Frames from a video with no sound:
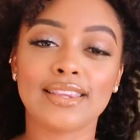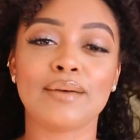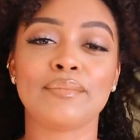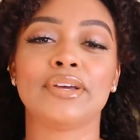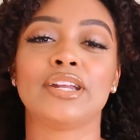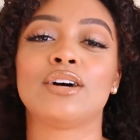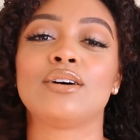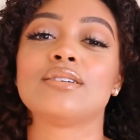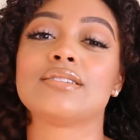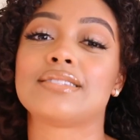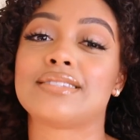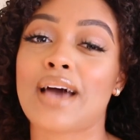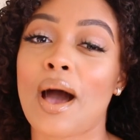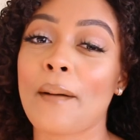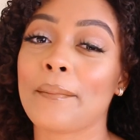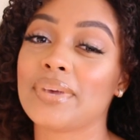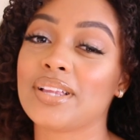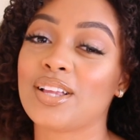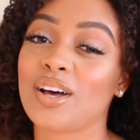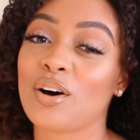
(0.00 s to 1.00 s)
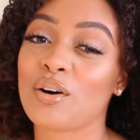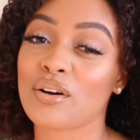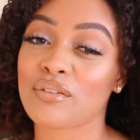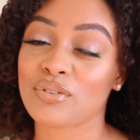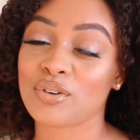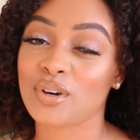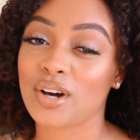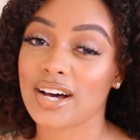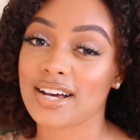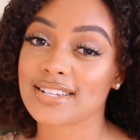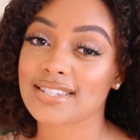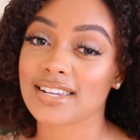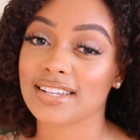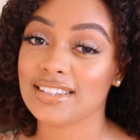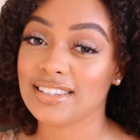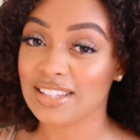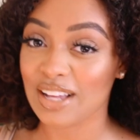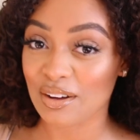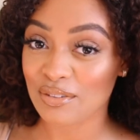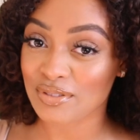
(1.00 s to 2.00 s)
Let me know down below if you guys
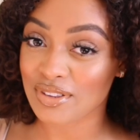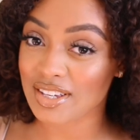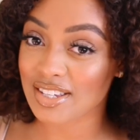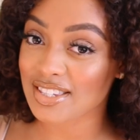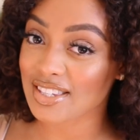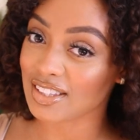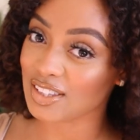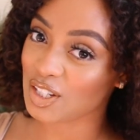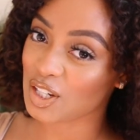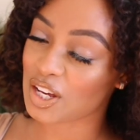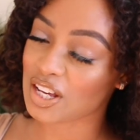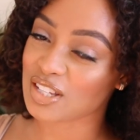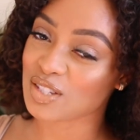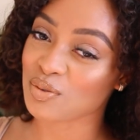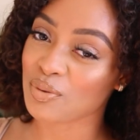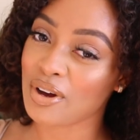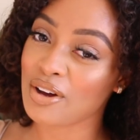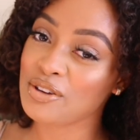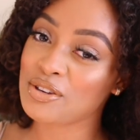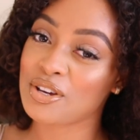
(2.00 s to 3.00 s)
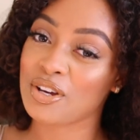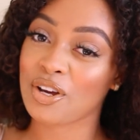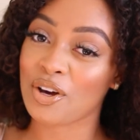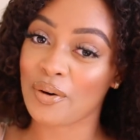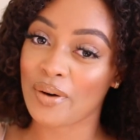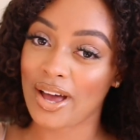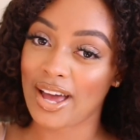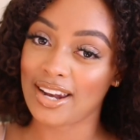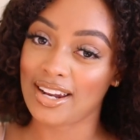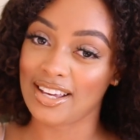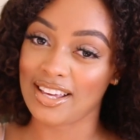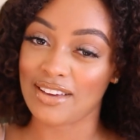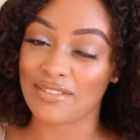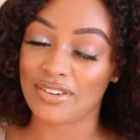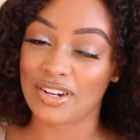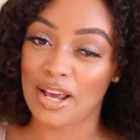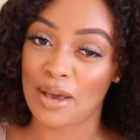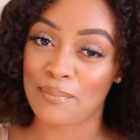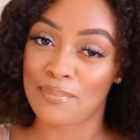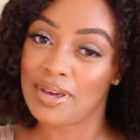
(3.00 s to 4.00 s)
love this look as well. You can go ahead and
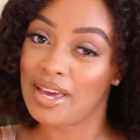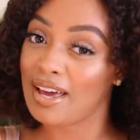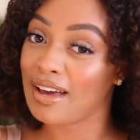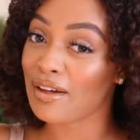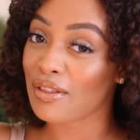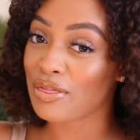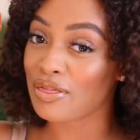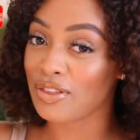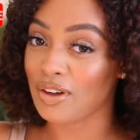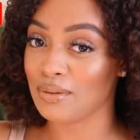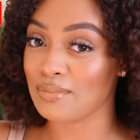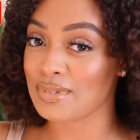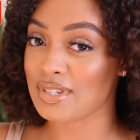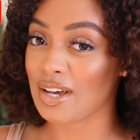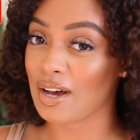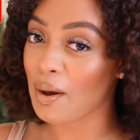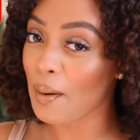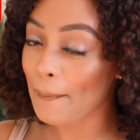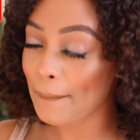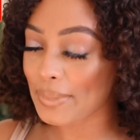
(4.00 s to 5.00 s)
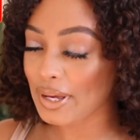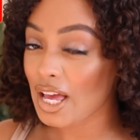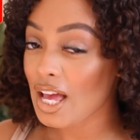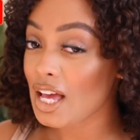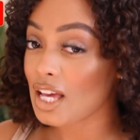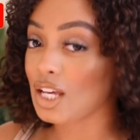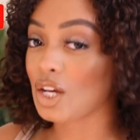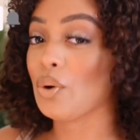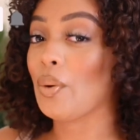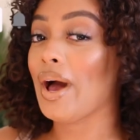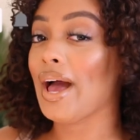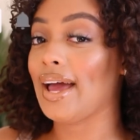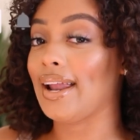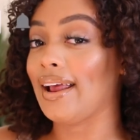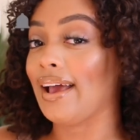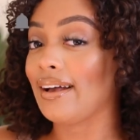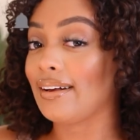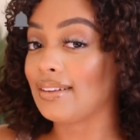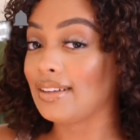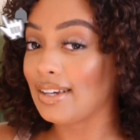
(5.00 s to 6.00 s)
give it a big thumbs up. Go ahead
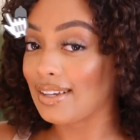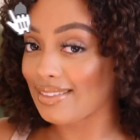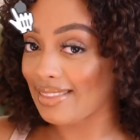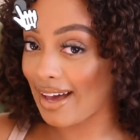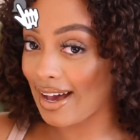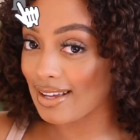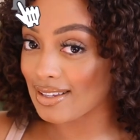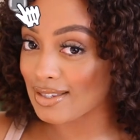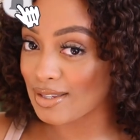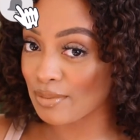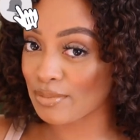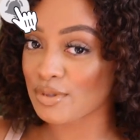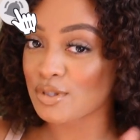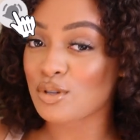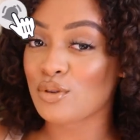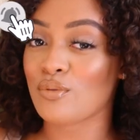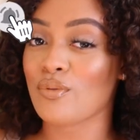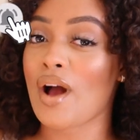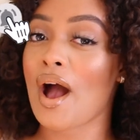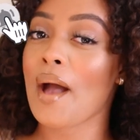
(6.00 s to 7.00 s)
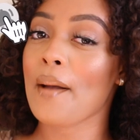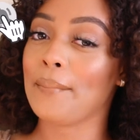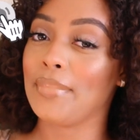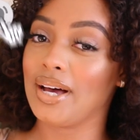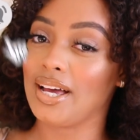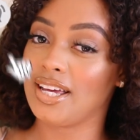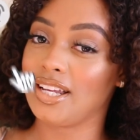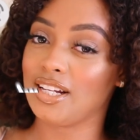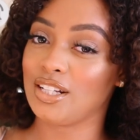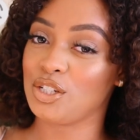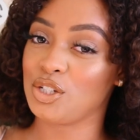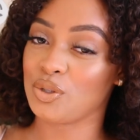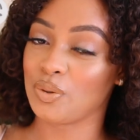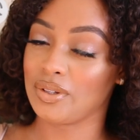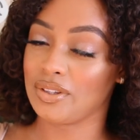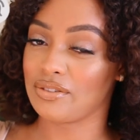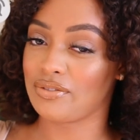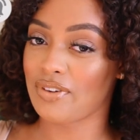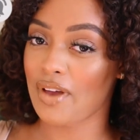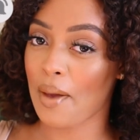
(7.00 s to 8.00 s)
and click that subscribe button and
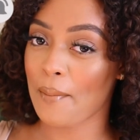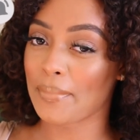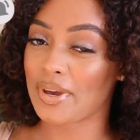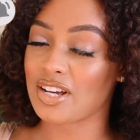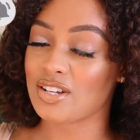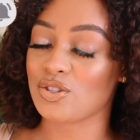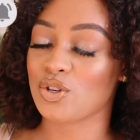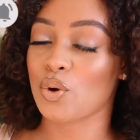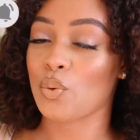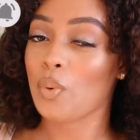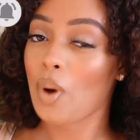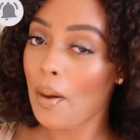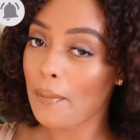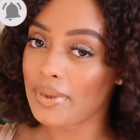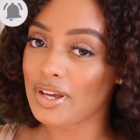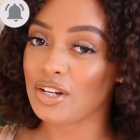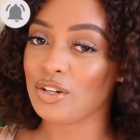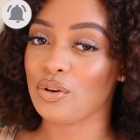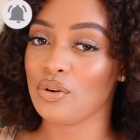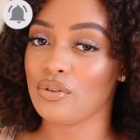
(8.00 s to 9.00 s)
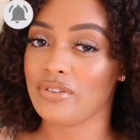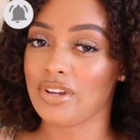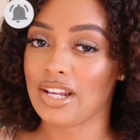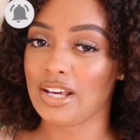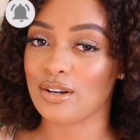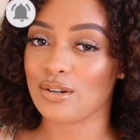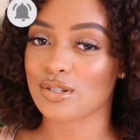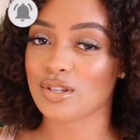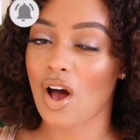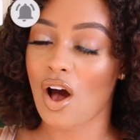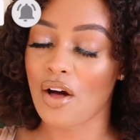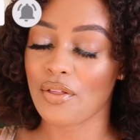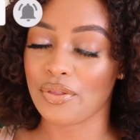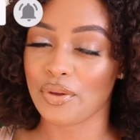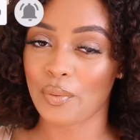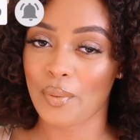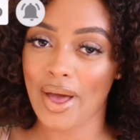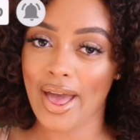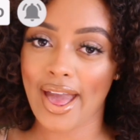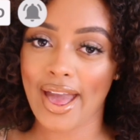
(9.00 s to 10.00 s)
join the fam because there will be new videos on
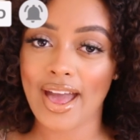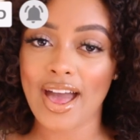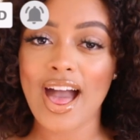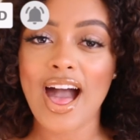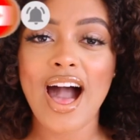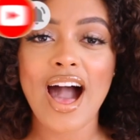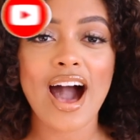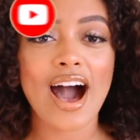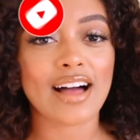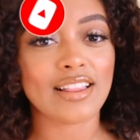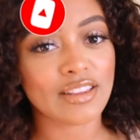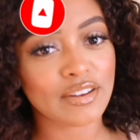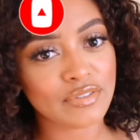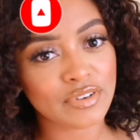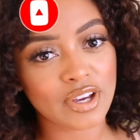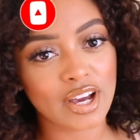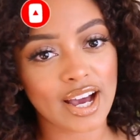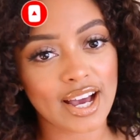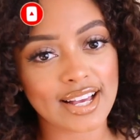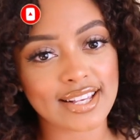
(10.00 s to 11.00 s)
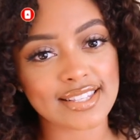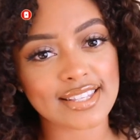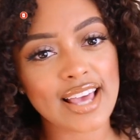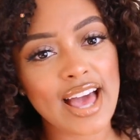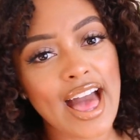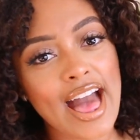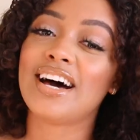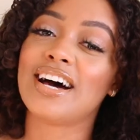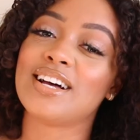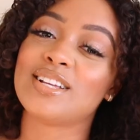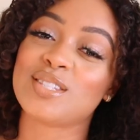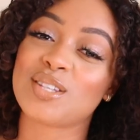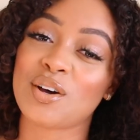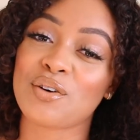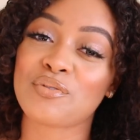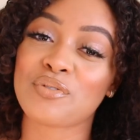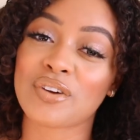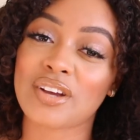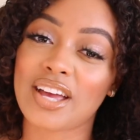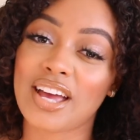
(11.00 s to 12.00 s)
the way. I love you guys. And
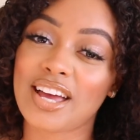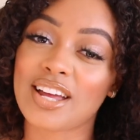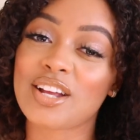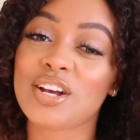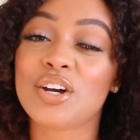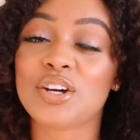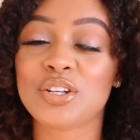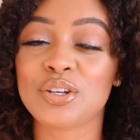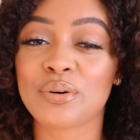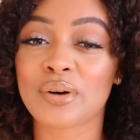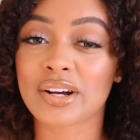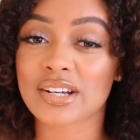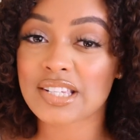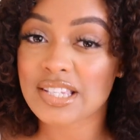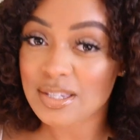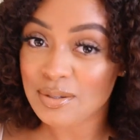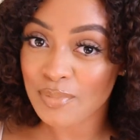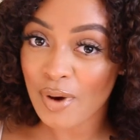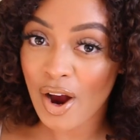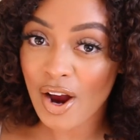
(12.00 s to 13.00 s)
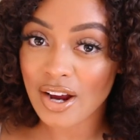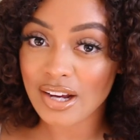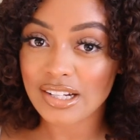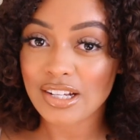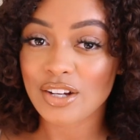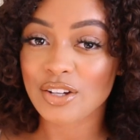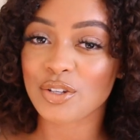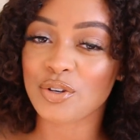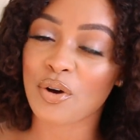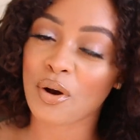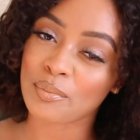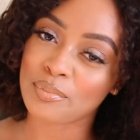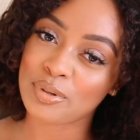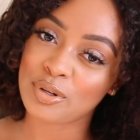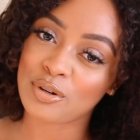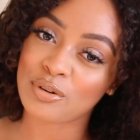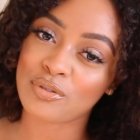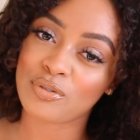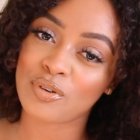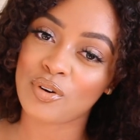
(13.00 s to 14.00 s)
don't forget, you are smart, you are
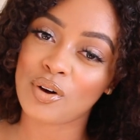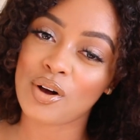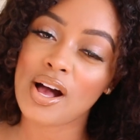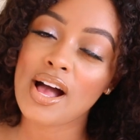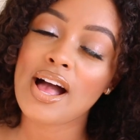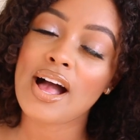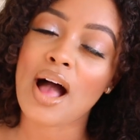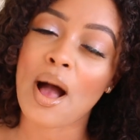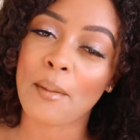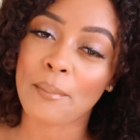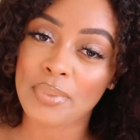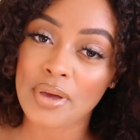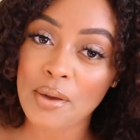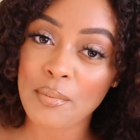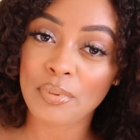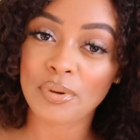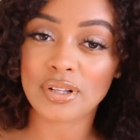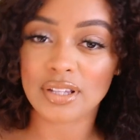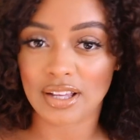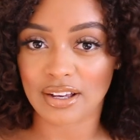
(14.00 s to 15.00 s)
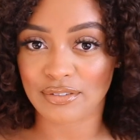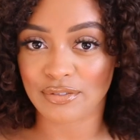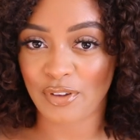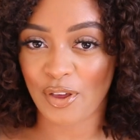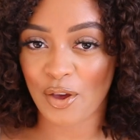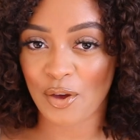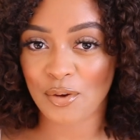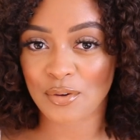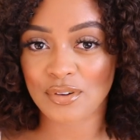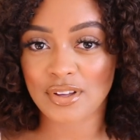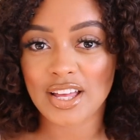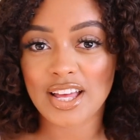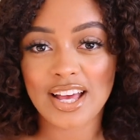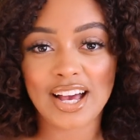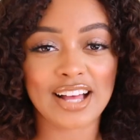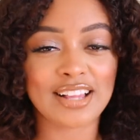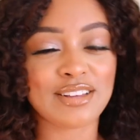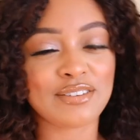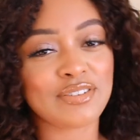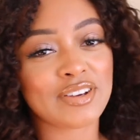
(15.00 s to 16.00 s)
beautiful, and people love you.
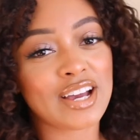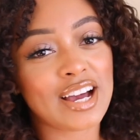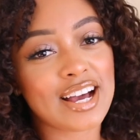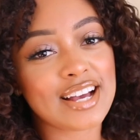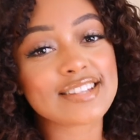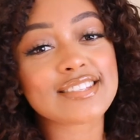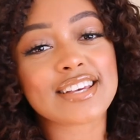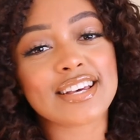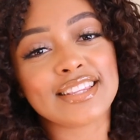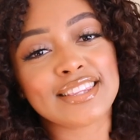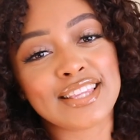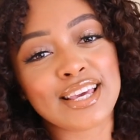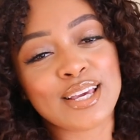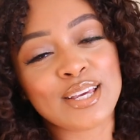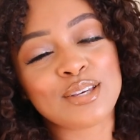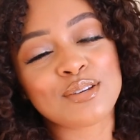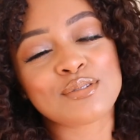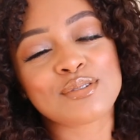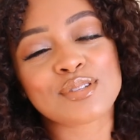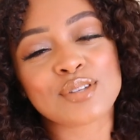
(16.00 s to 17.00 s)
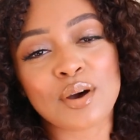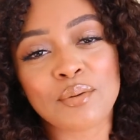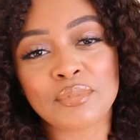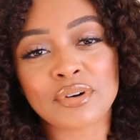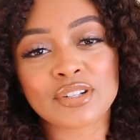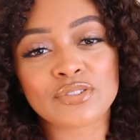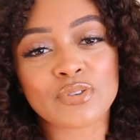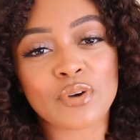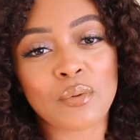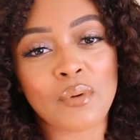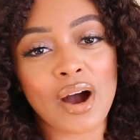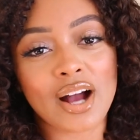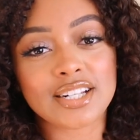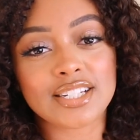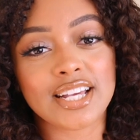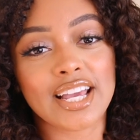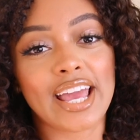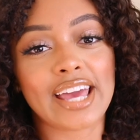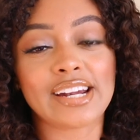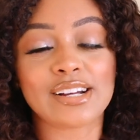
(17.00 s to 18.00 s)
I love you guys and thank you so much for
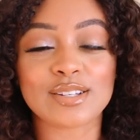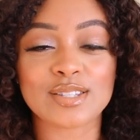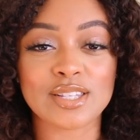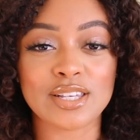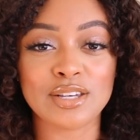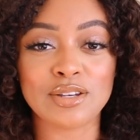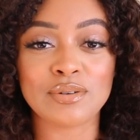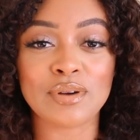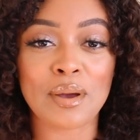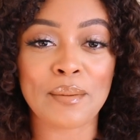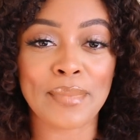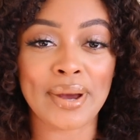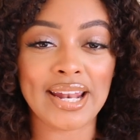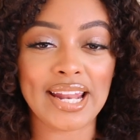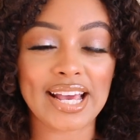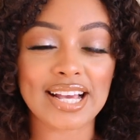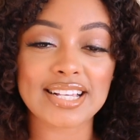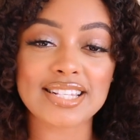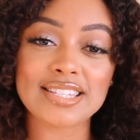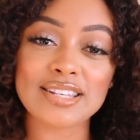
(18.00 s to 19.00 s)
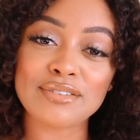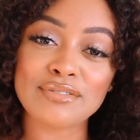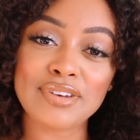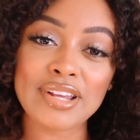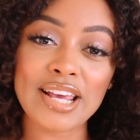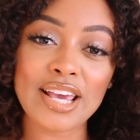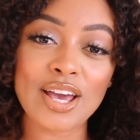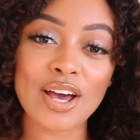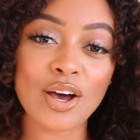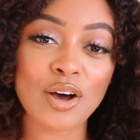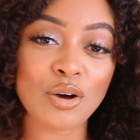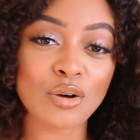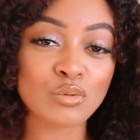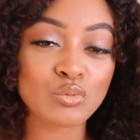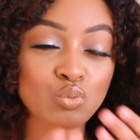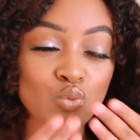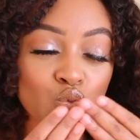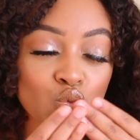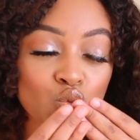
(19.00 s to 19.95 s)
watching and I'll see you in my next video.